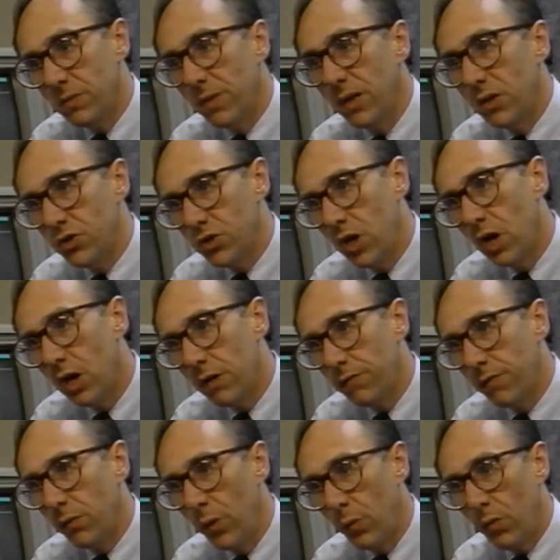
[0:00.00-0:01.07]
about
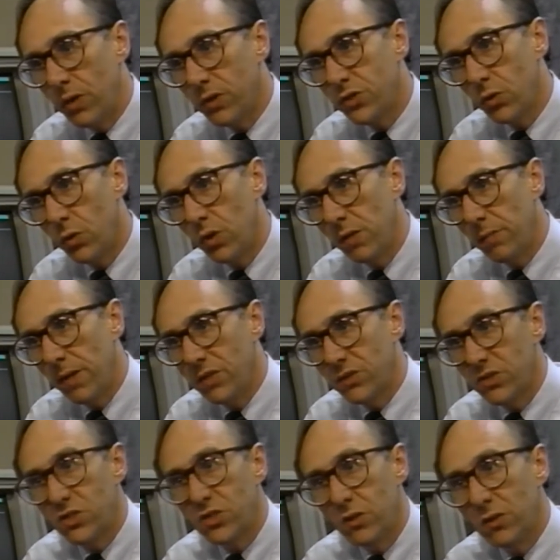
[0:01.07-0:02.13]
geography, we want to store them as
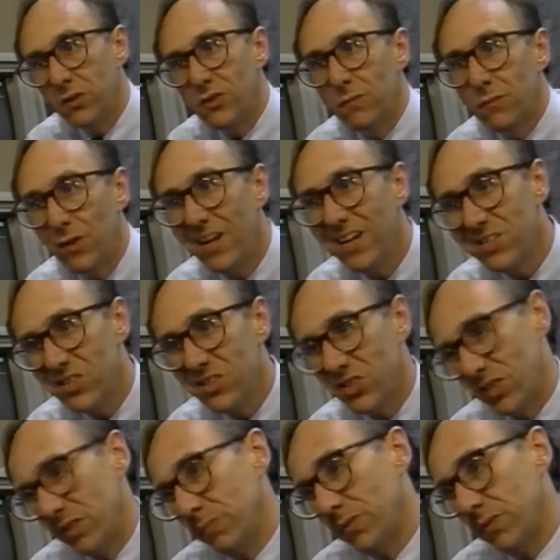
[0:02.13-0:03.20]
a series of
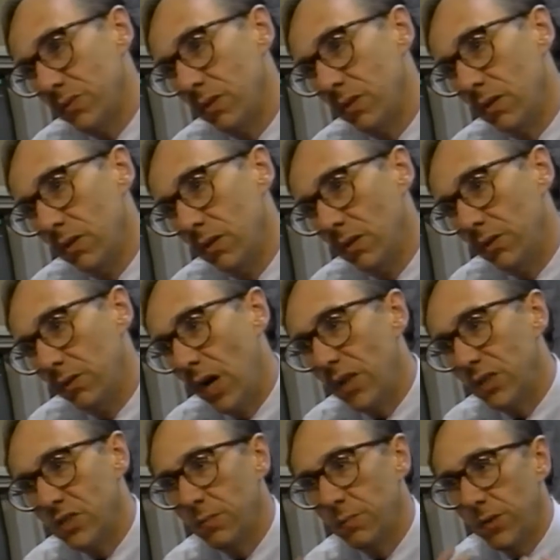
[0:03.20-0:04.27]
relationships,
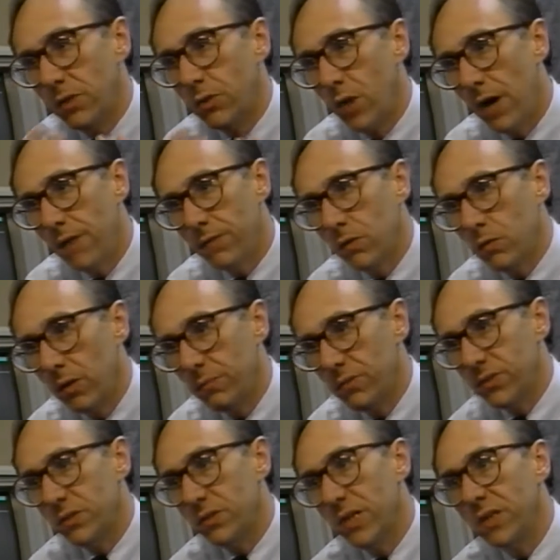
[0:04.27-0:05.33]
not simply graphic
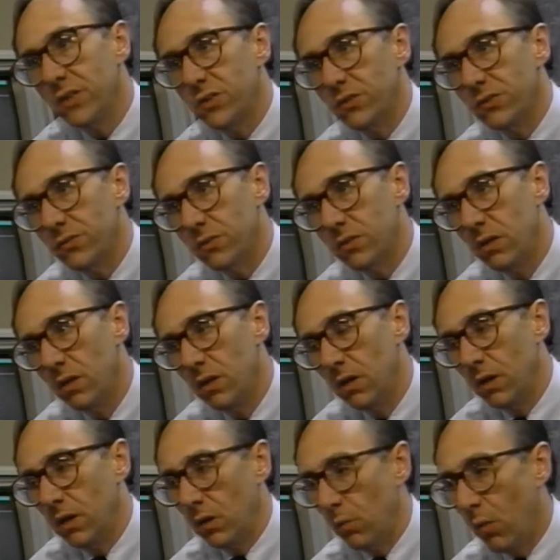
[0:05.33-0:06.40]
representations.
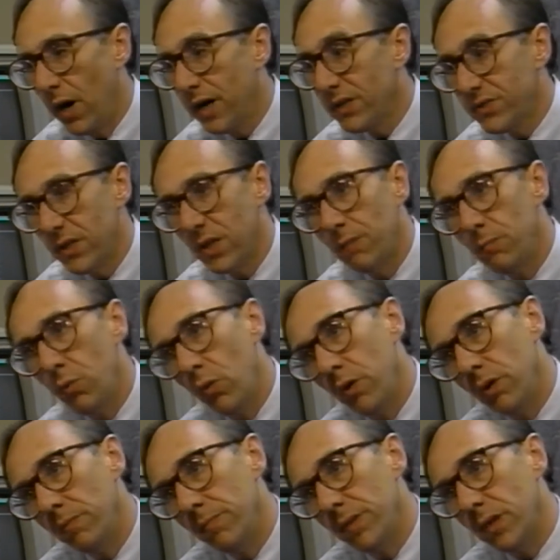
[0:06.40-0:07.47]
And why is that
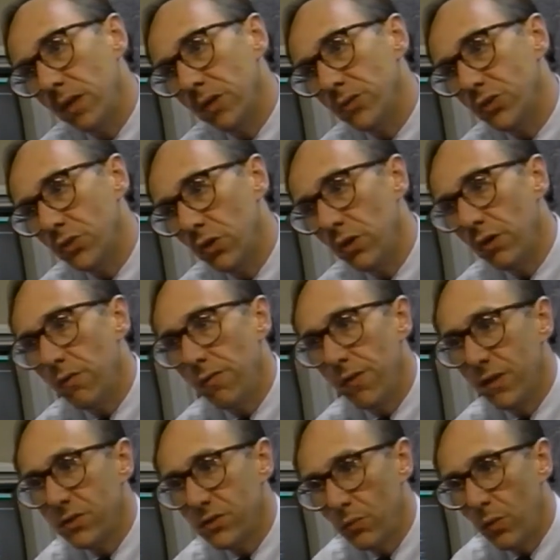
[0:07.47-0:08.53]
important? Because certain
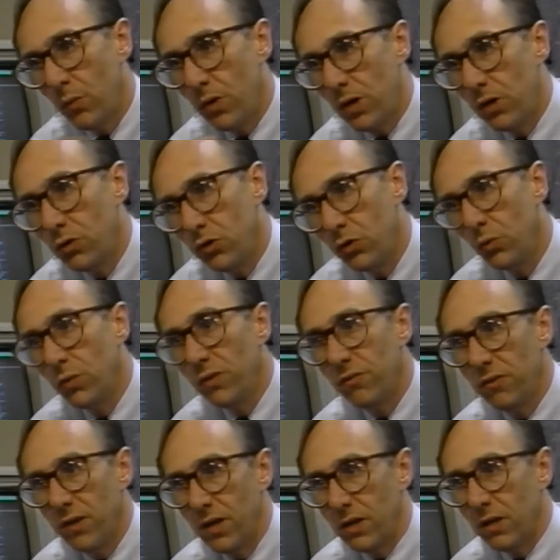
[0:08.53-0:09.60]
things that we want to do
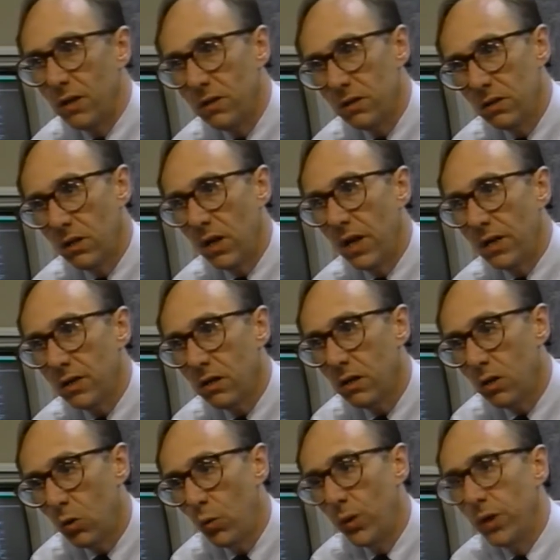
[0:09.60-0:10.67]
with data, like
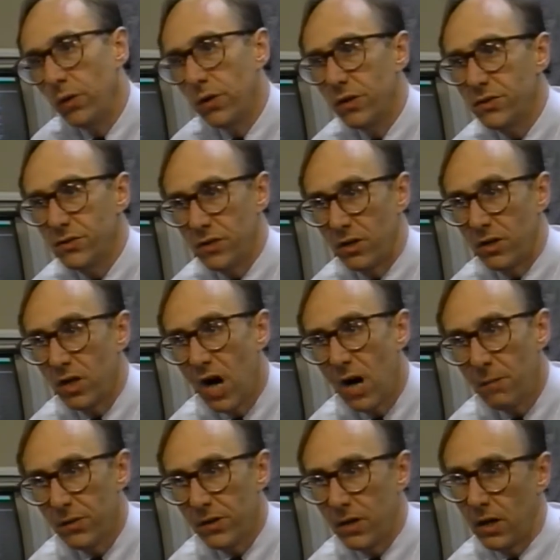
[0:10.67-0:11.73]
queries that are
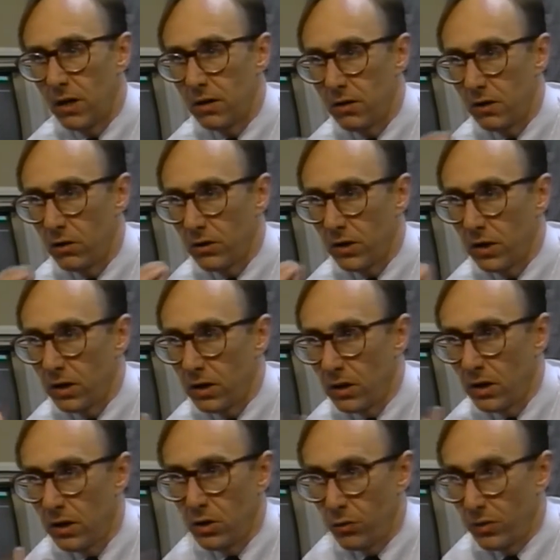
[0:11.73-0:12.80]
complicated, that look at
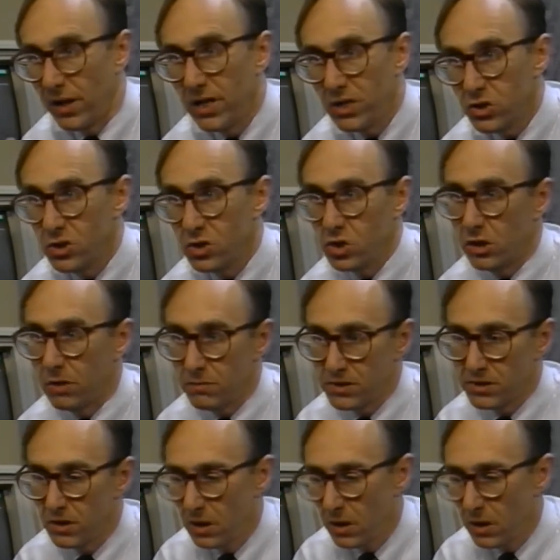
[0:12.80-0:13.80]
interrelationships